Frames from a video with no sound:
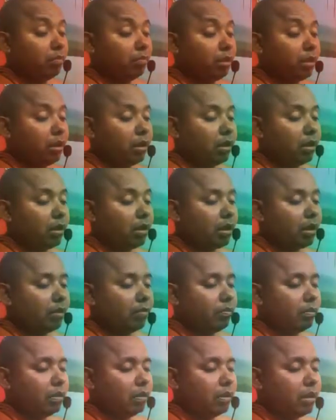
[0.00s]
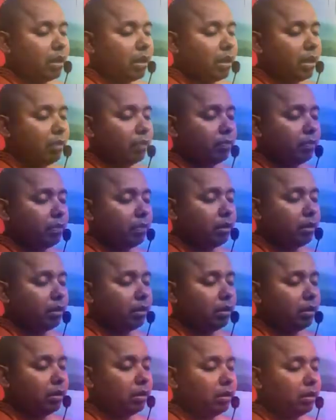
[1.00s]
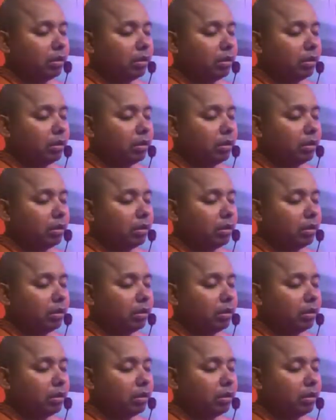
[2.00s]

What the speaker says: May I be happy.